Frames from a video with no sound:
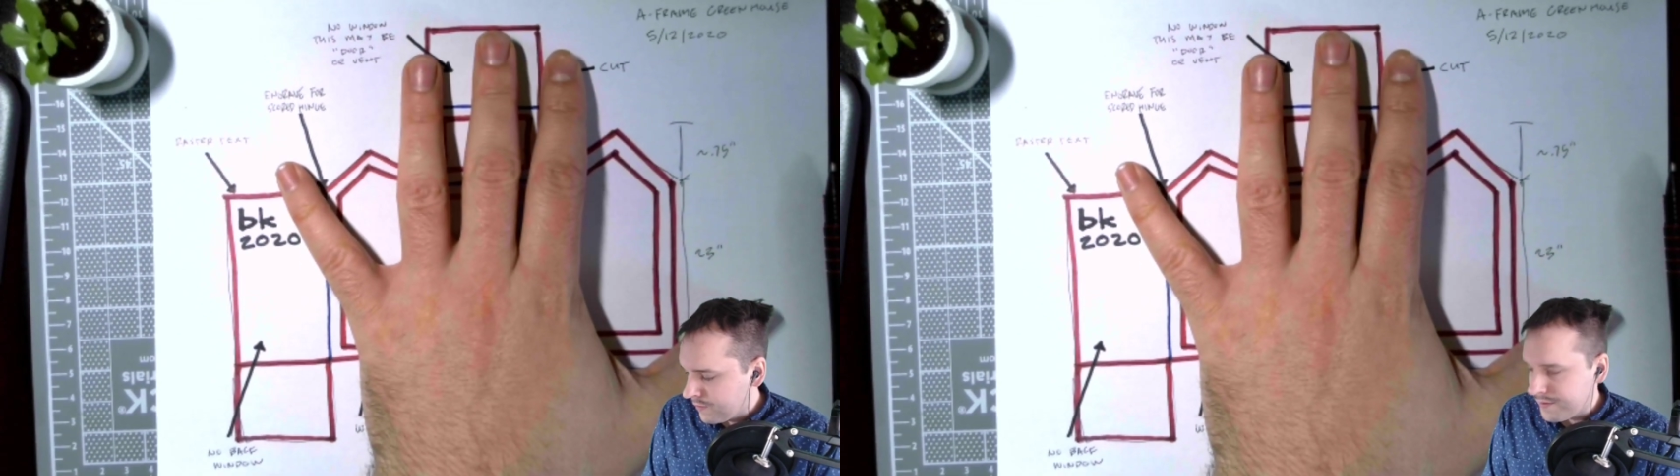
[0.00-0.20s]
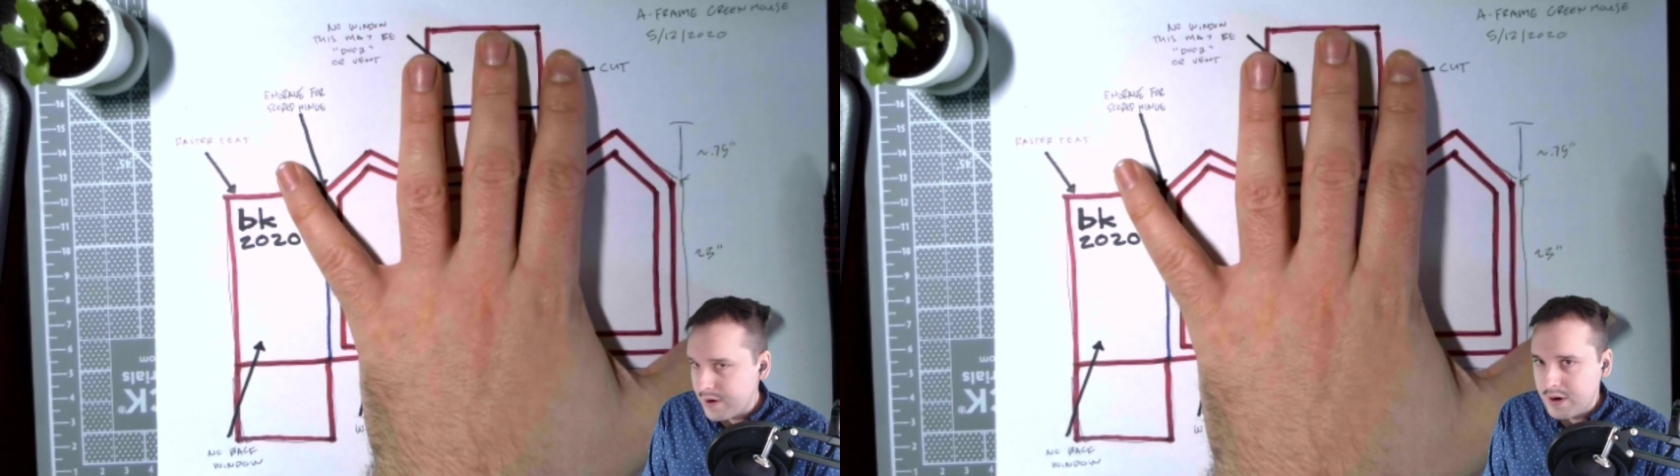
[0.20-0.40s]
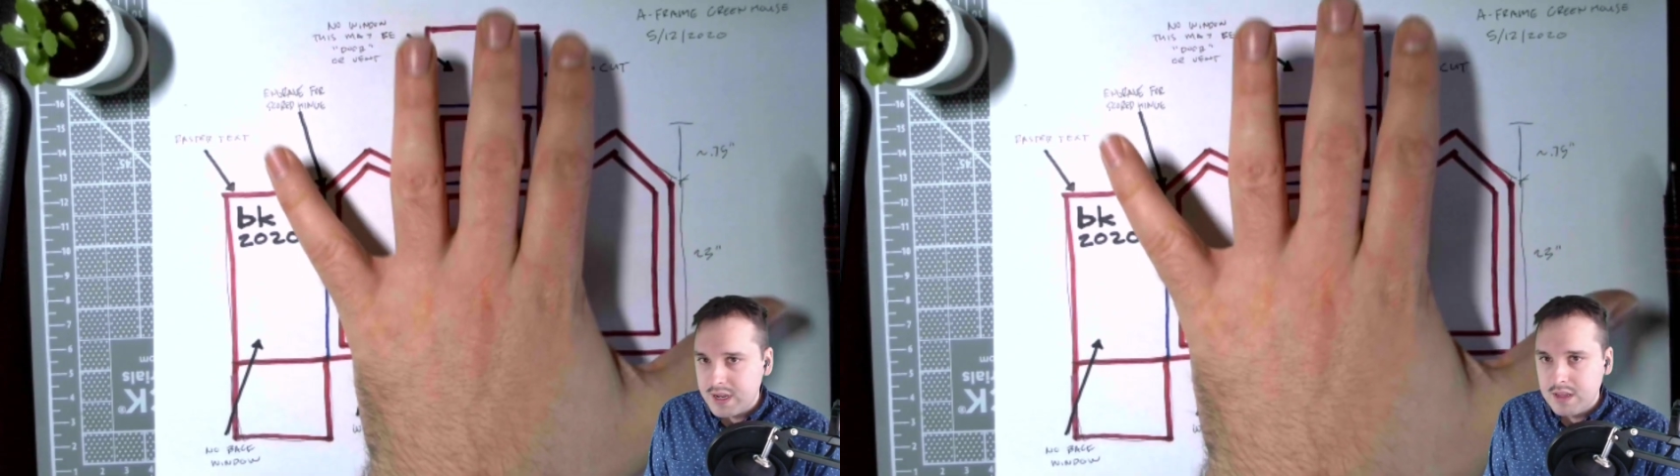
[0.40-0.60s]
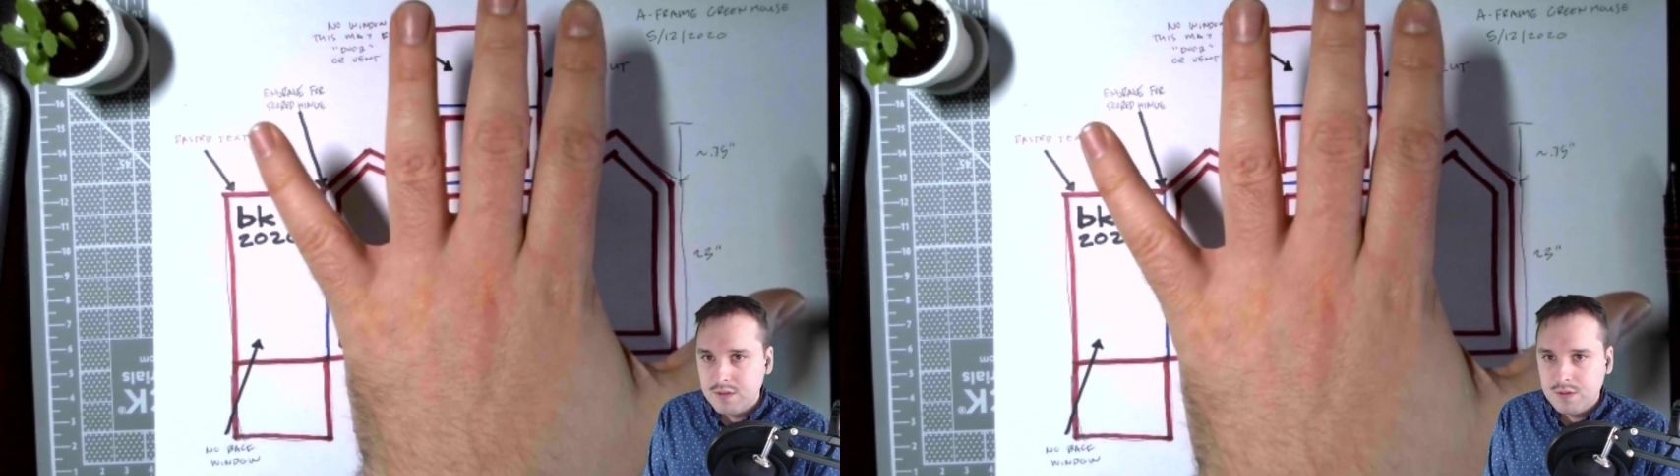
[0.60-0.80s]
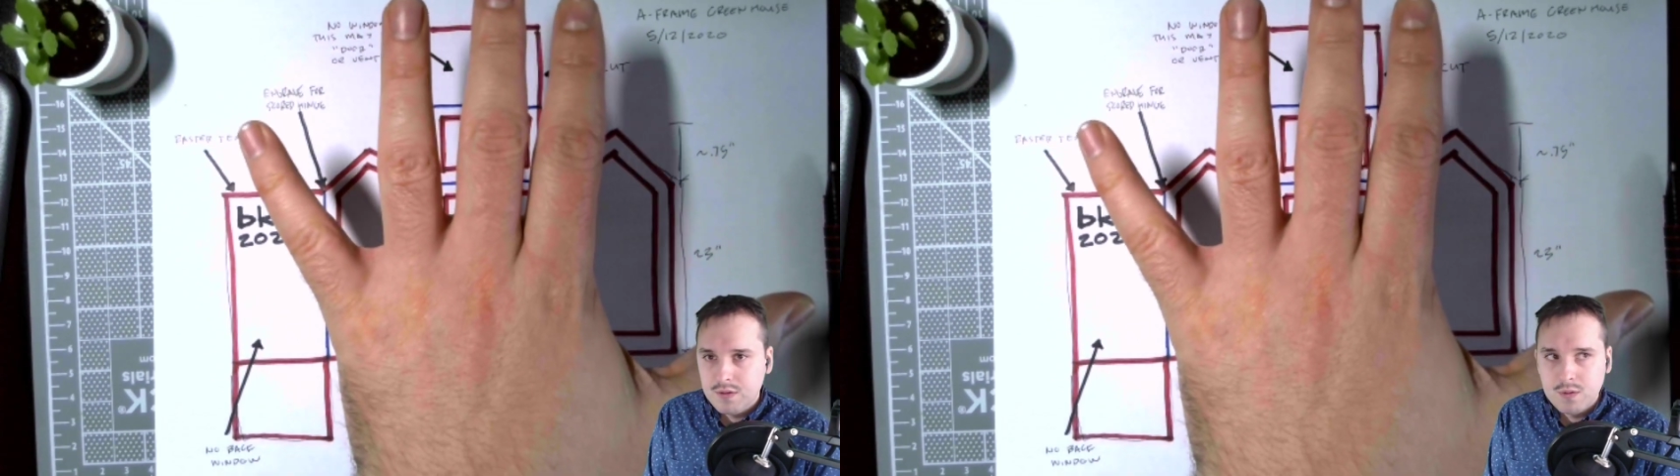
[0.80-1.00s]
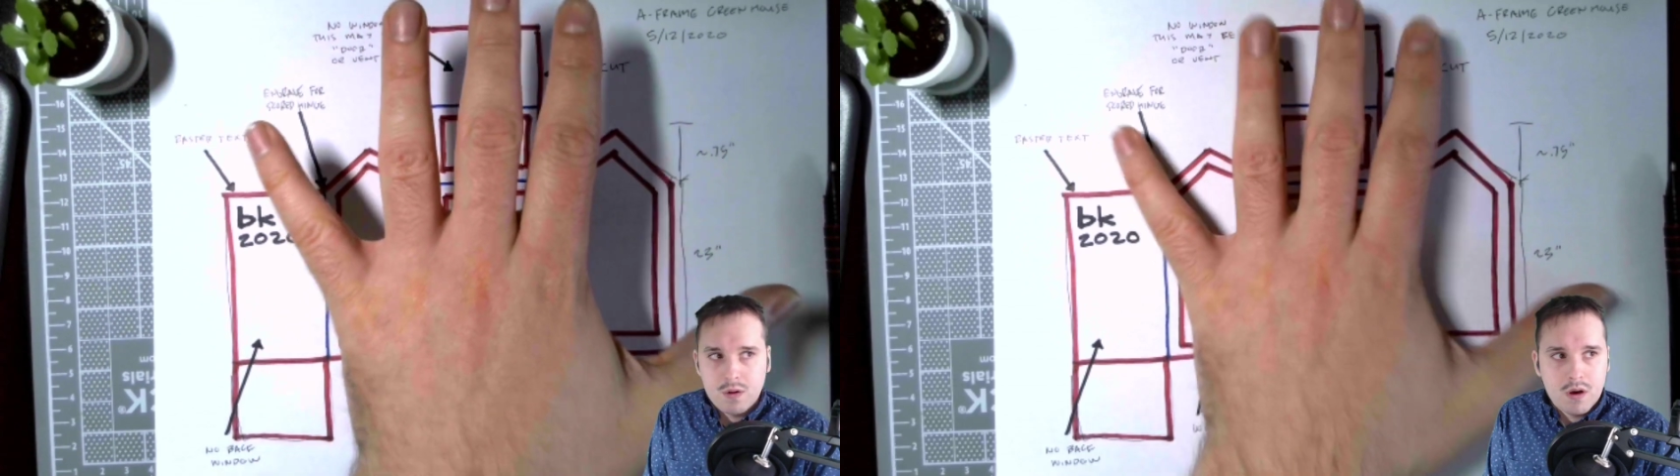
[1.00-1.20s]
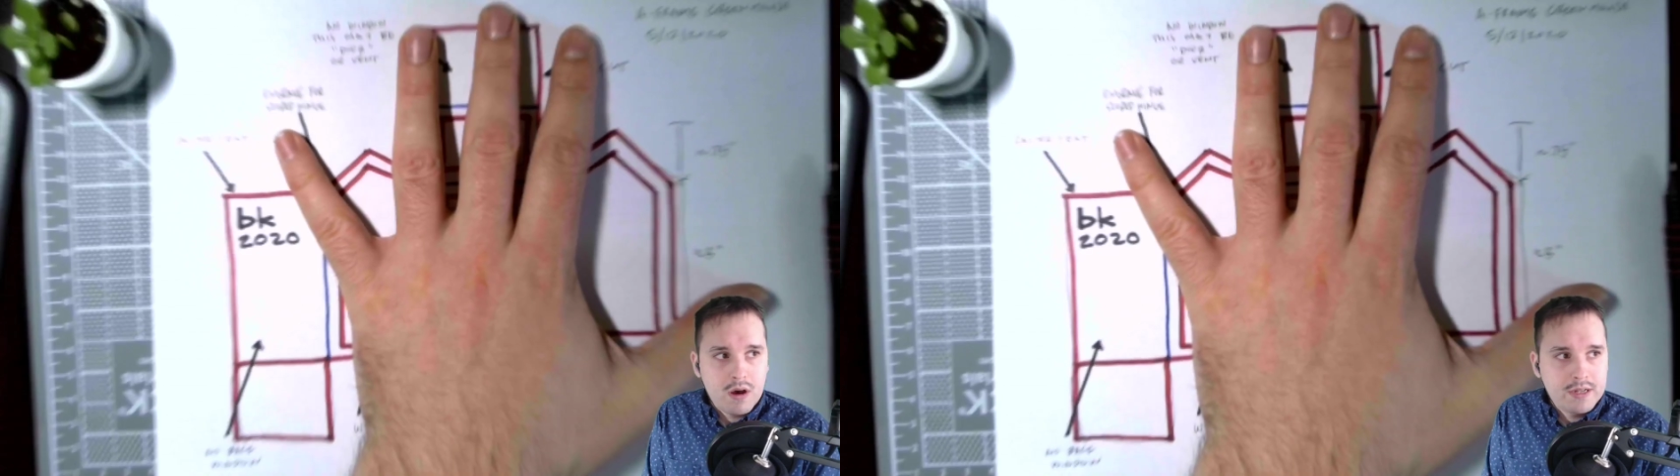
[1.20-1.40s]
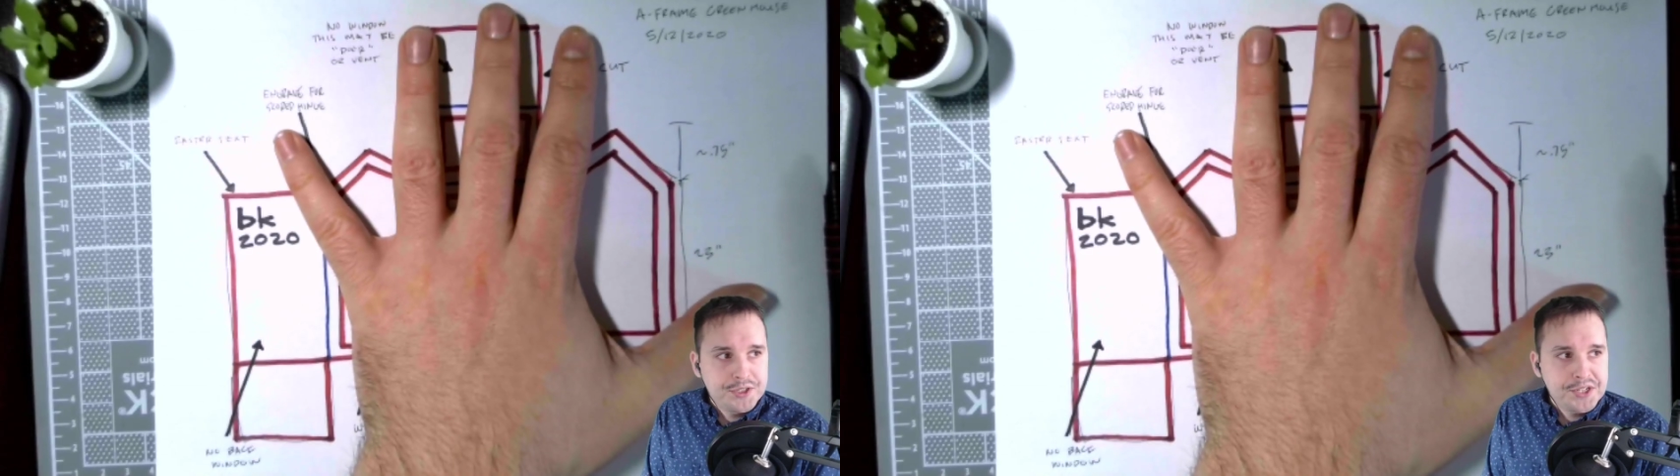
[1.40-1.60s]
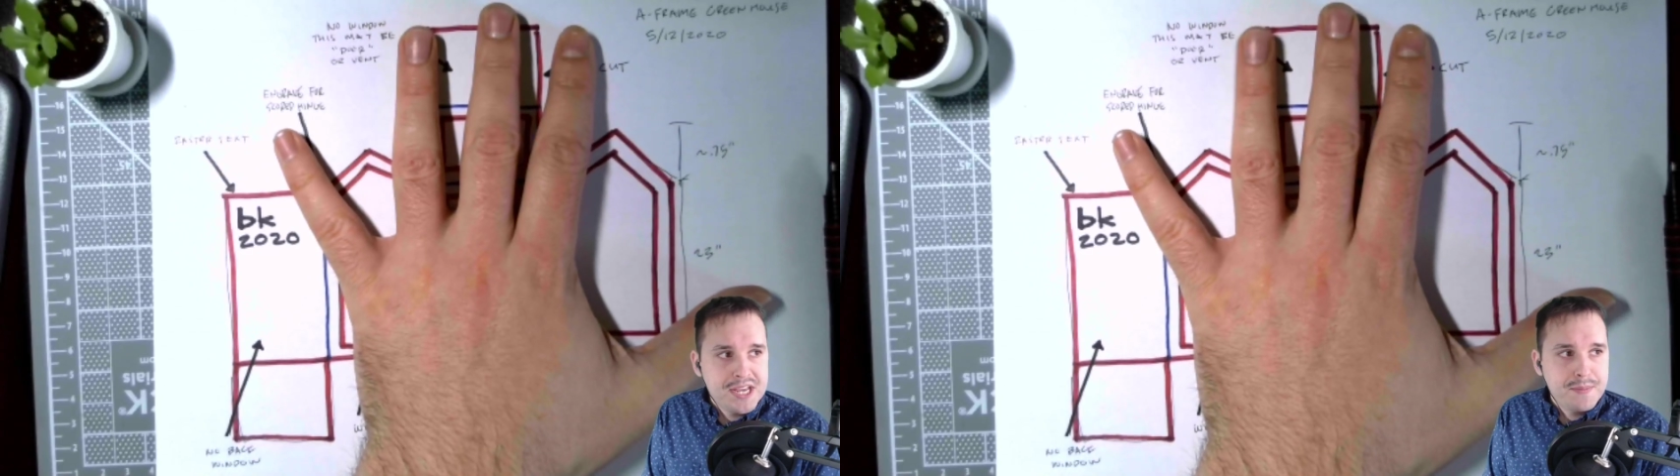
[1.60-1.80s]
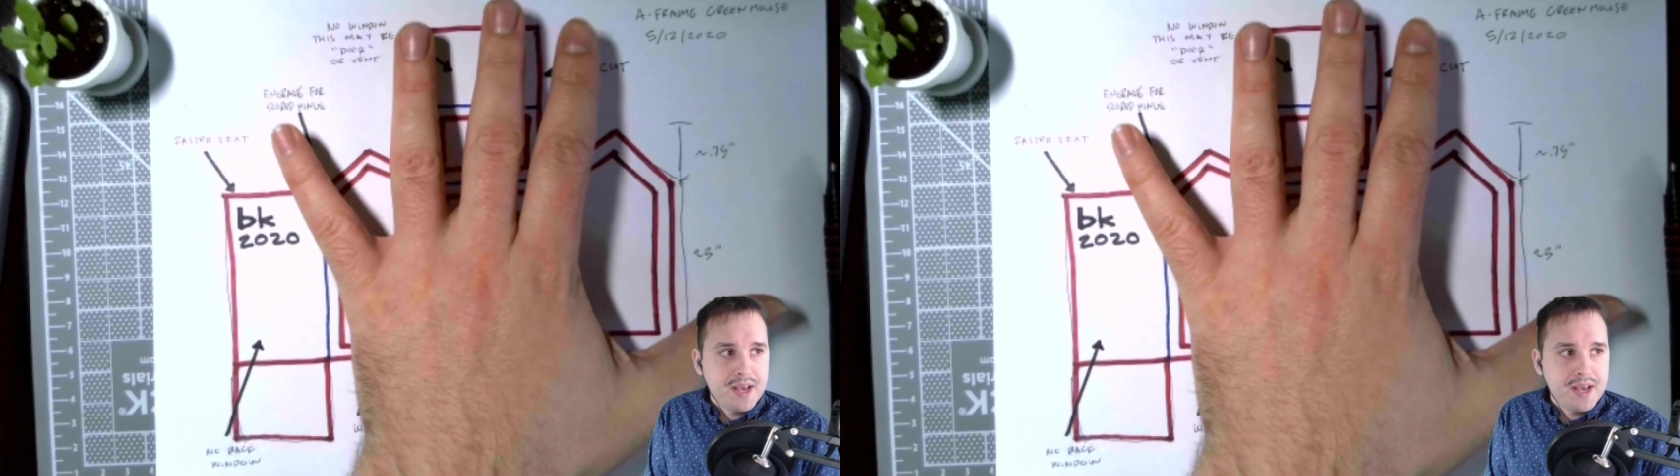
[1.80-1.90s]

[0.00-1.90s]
far into Onshape,